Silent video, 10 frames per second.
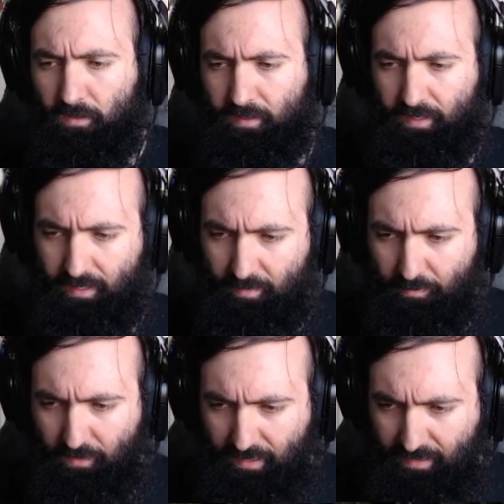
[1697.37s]
Okay,
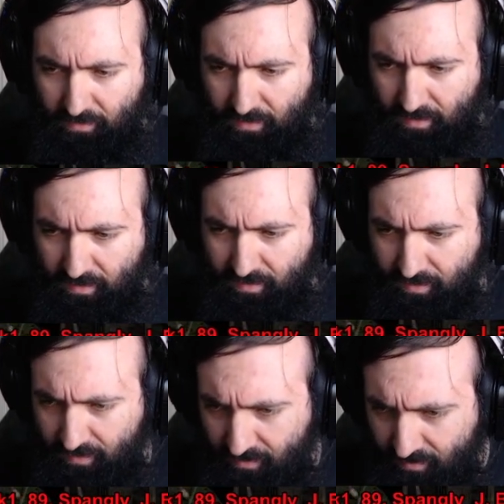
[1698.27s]
BlackRock.
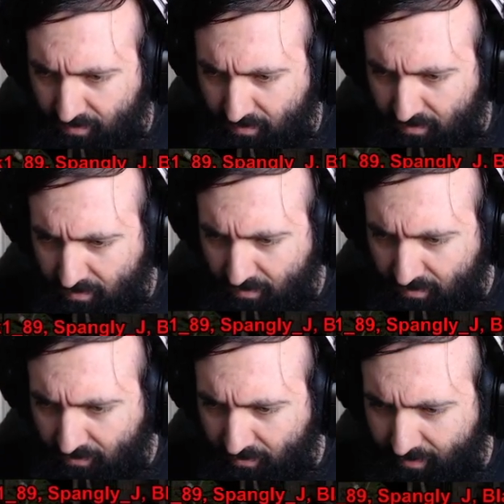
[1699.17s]

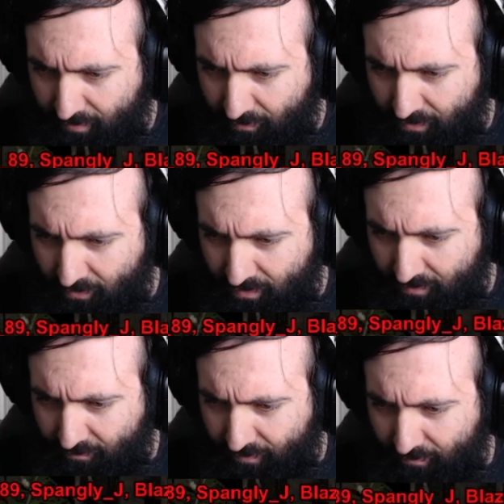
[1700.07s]
What game are you
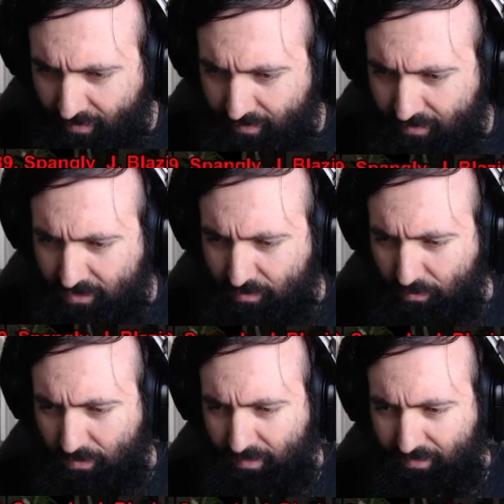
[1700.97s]
in? I might need some
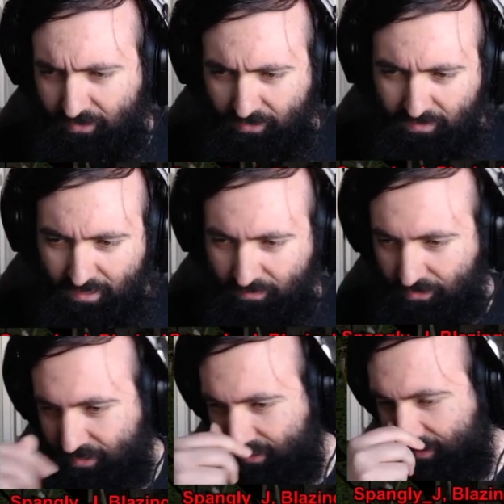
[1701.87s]
more, actually. What's up,
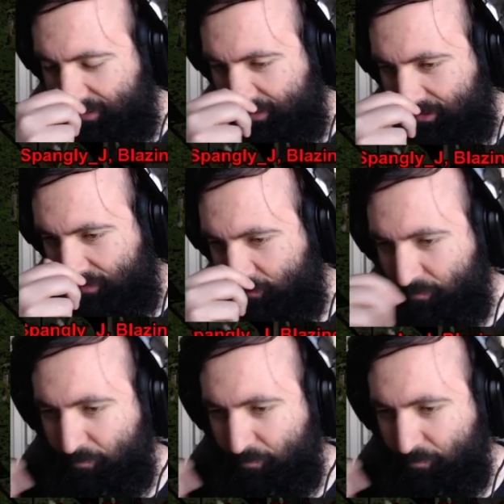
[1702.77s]
Lilzader? How you doing?